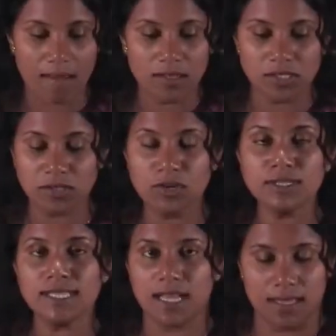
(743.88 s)
So
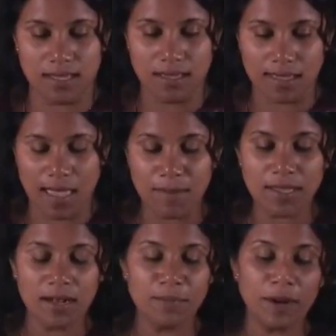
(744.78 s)
those are the
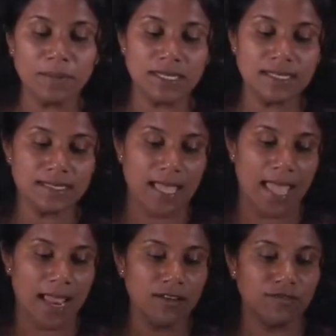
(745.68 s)
chemical properties
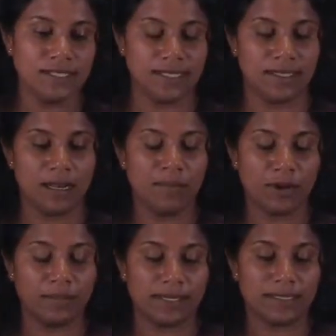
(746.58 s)
and physical
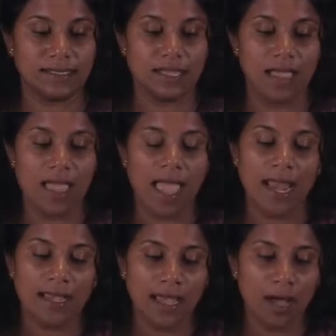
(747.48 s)
properties.
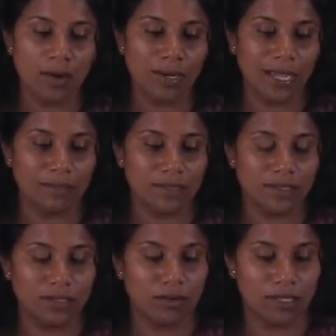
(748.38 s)
And now I'm
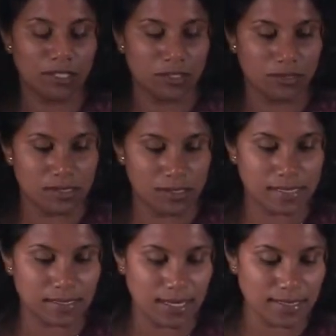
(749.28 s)
going to
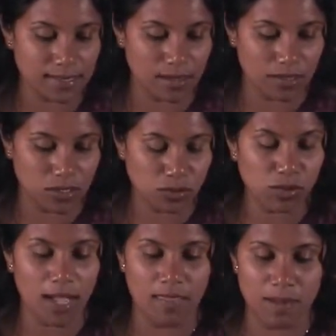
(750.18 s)
discuss 2
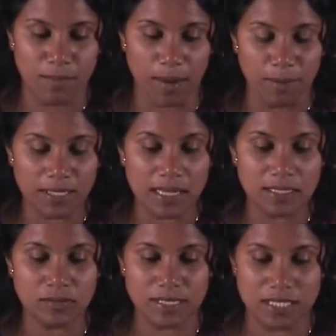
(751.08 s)
other
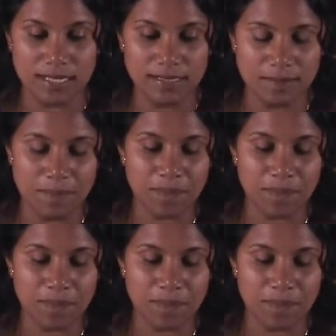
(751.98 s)
properties, which is